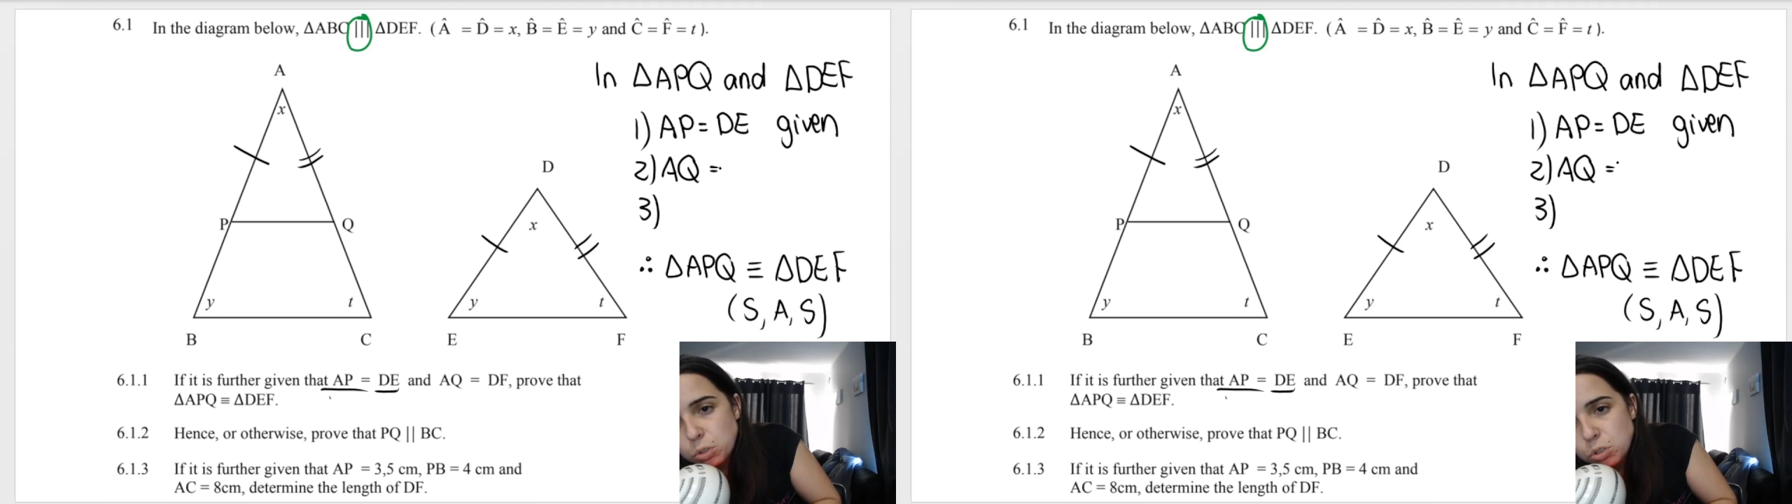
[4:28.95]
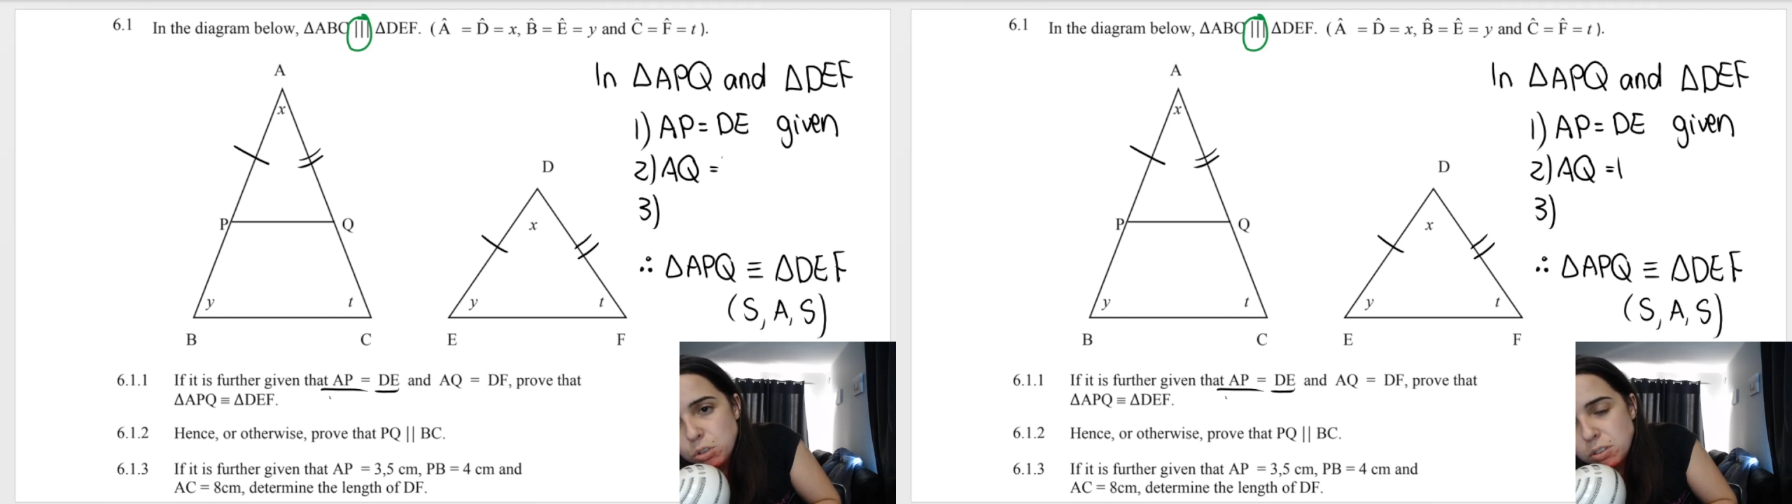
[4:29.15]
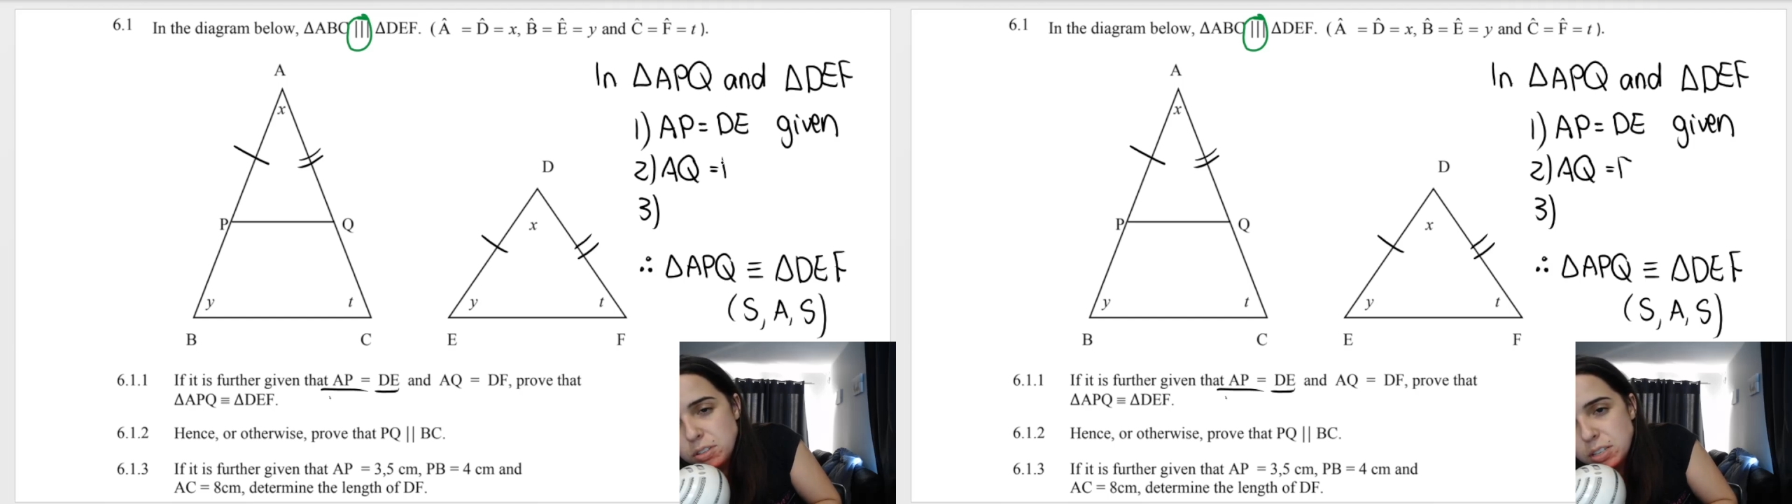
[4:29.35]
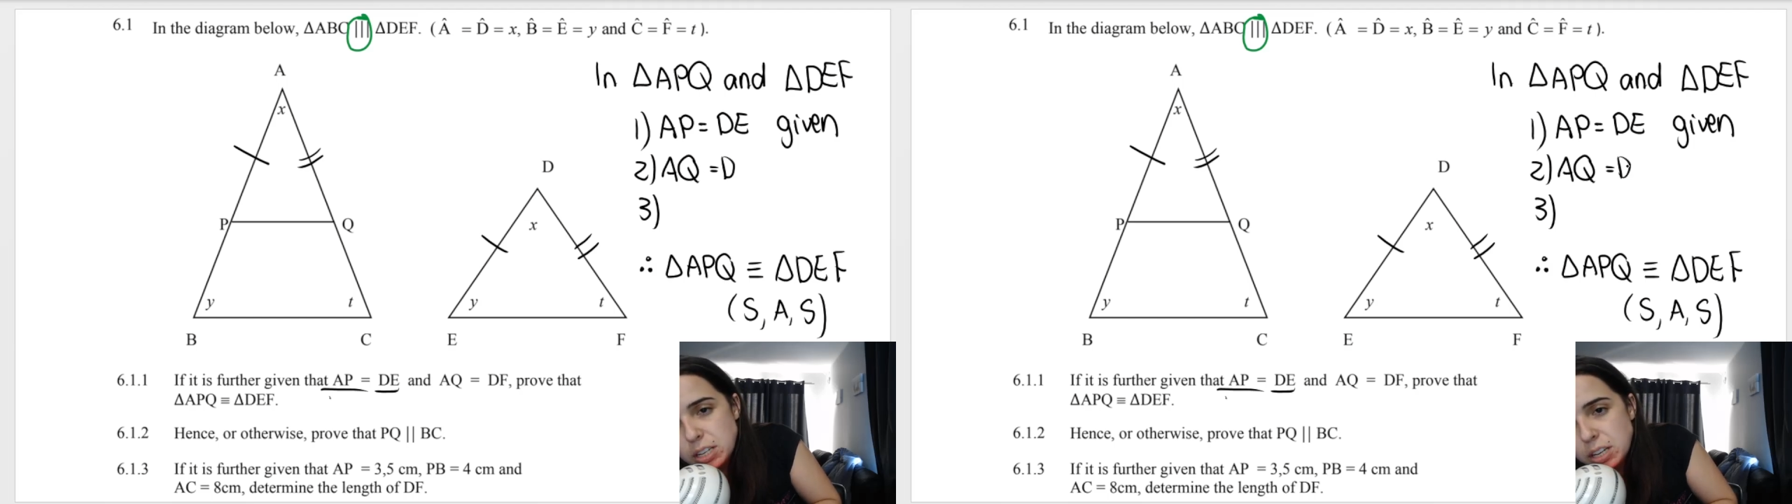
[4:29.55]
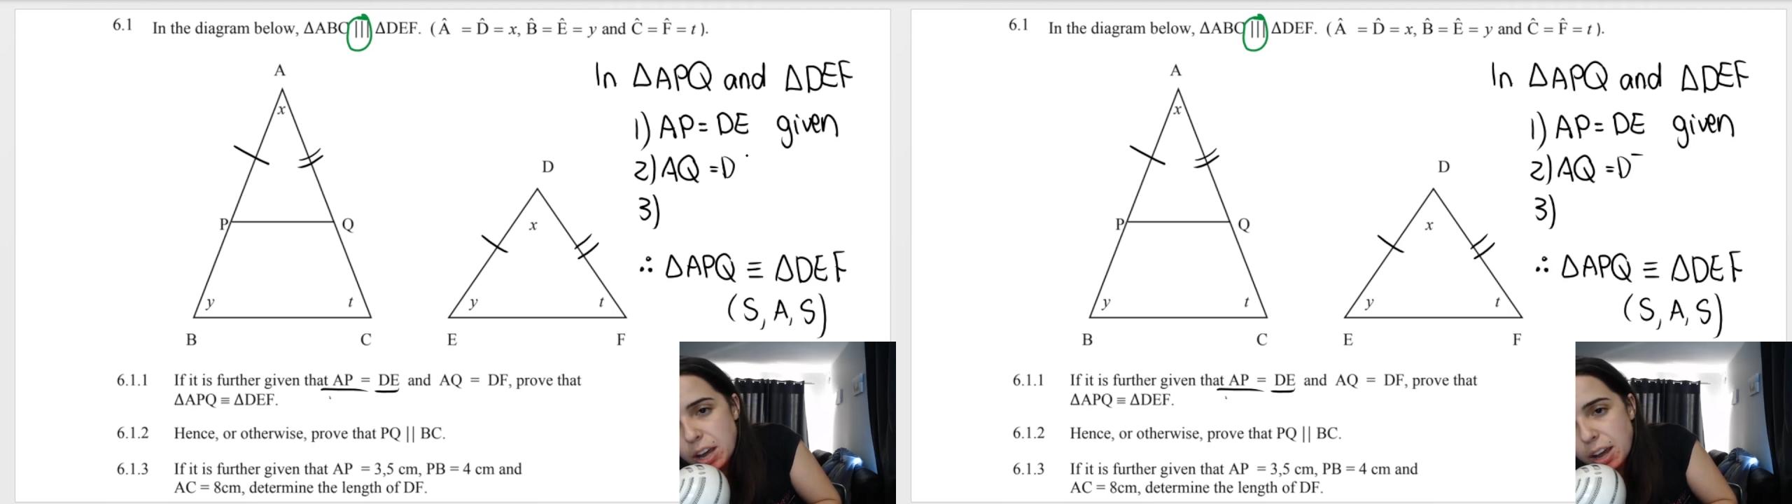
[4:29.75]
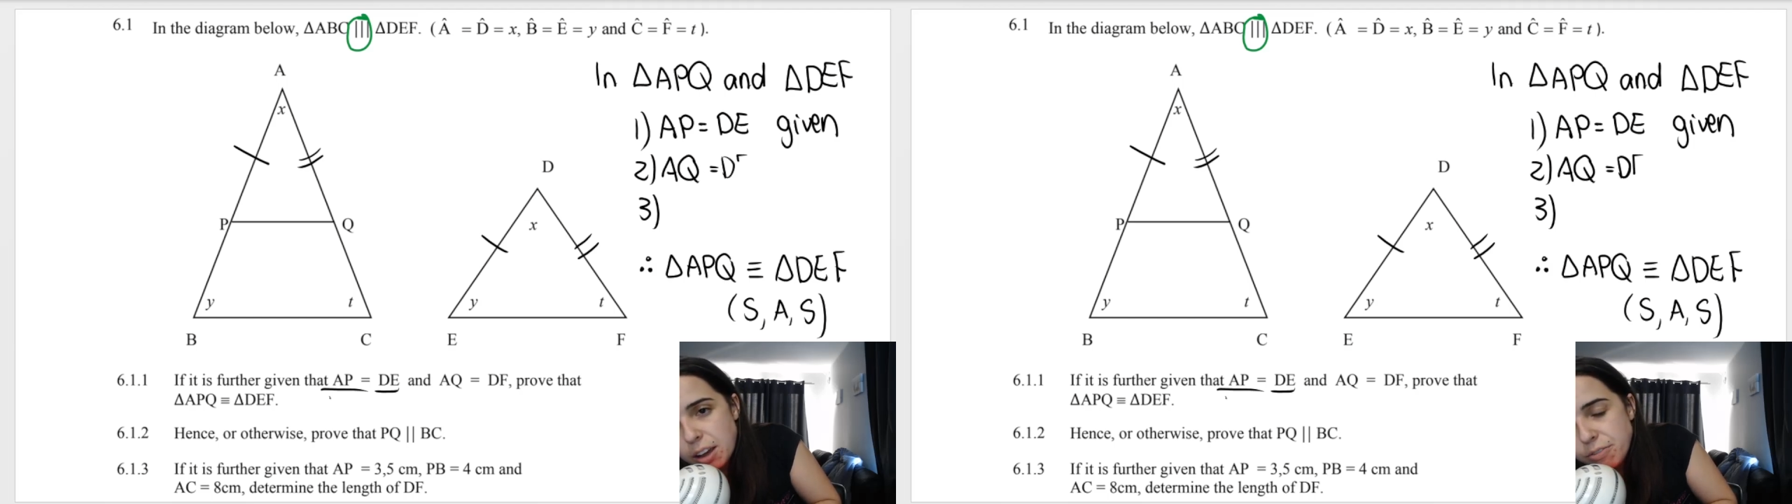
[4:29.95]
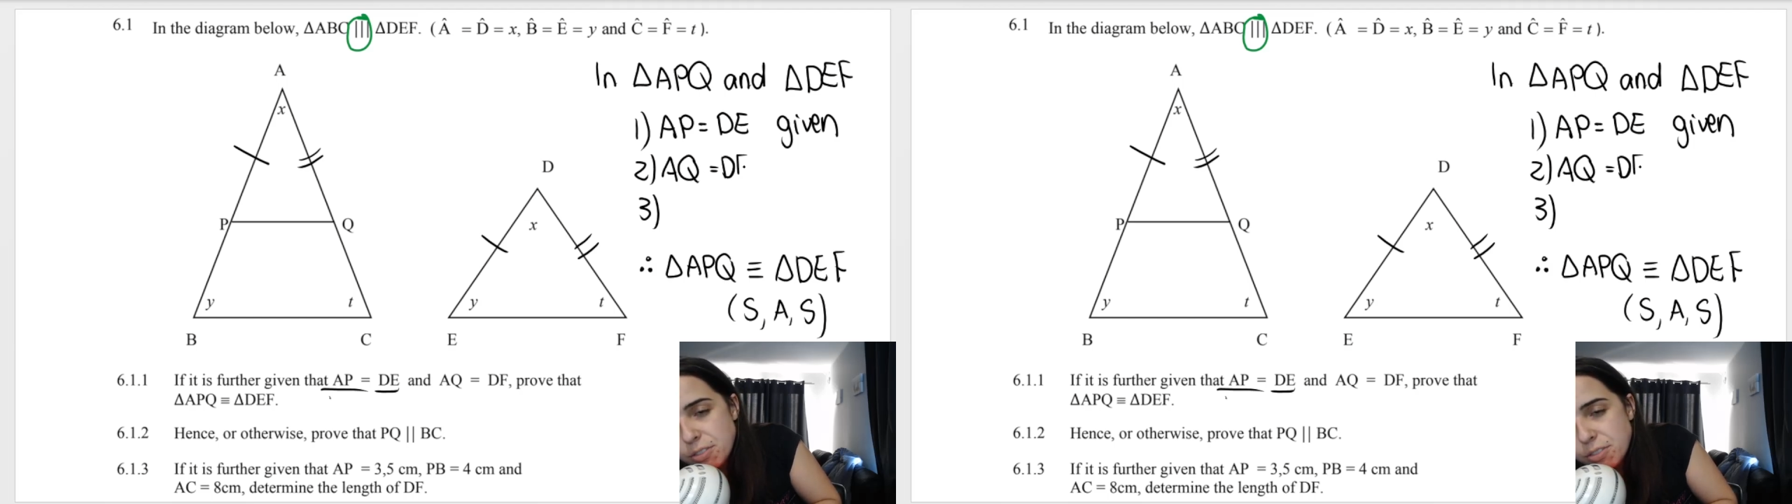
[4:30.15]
to DF,